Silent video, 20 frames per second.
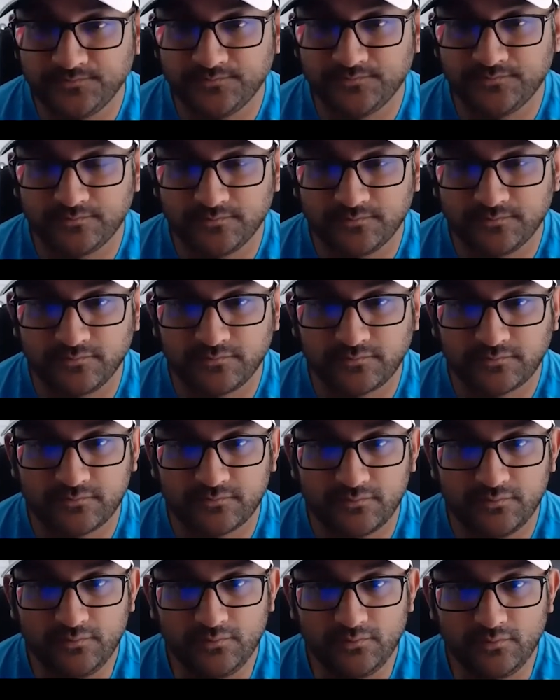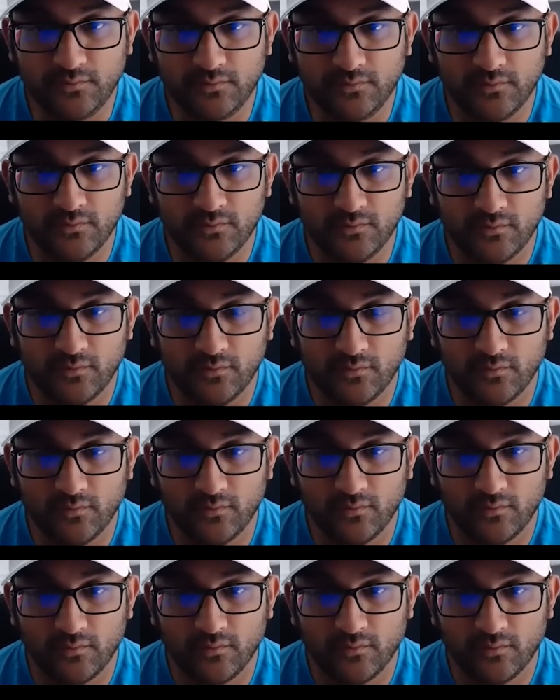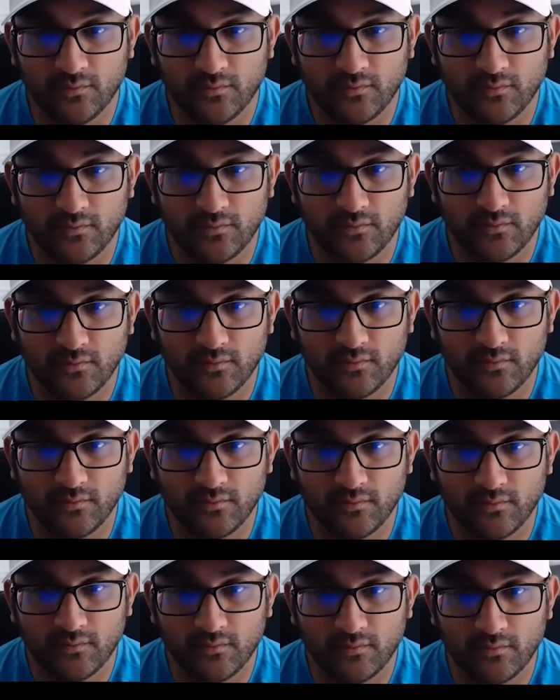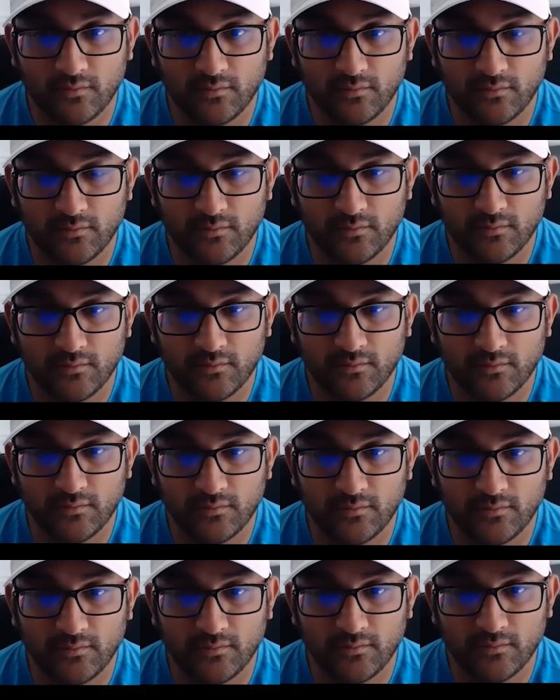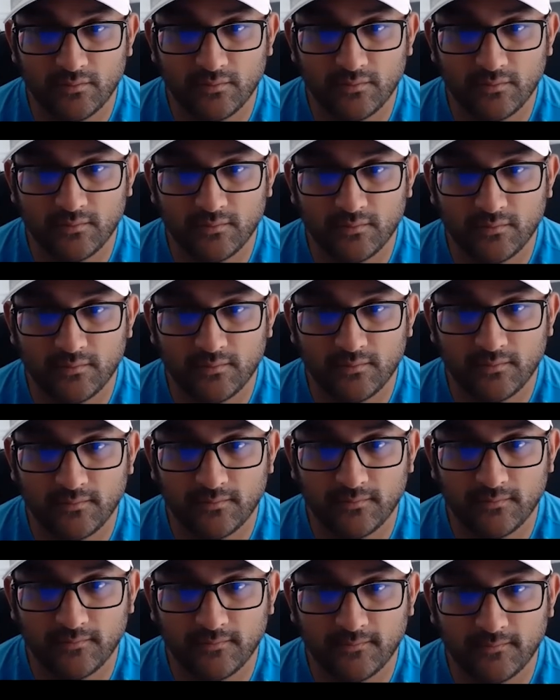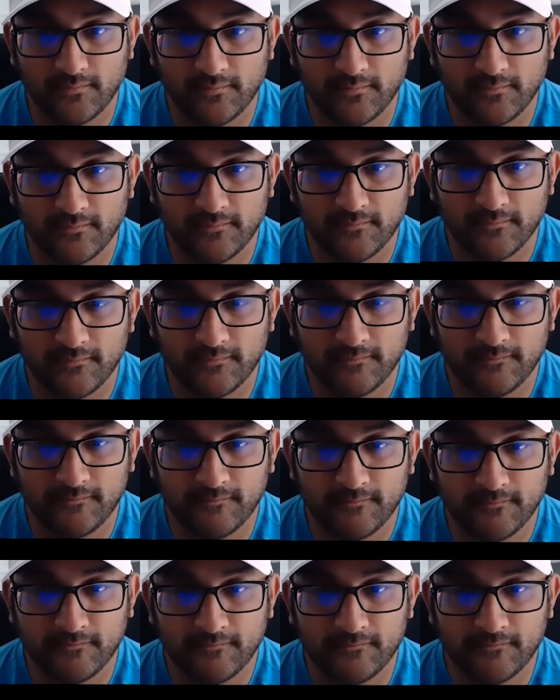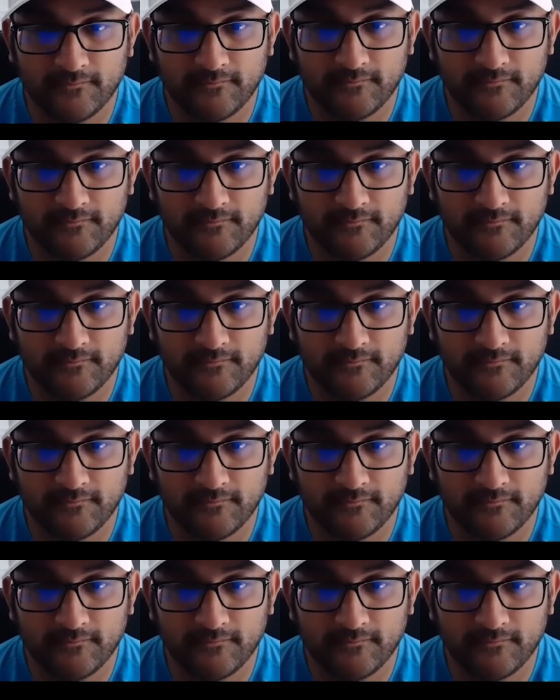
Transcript: The person shown says nothing.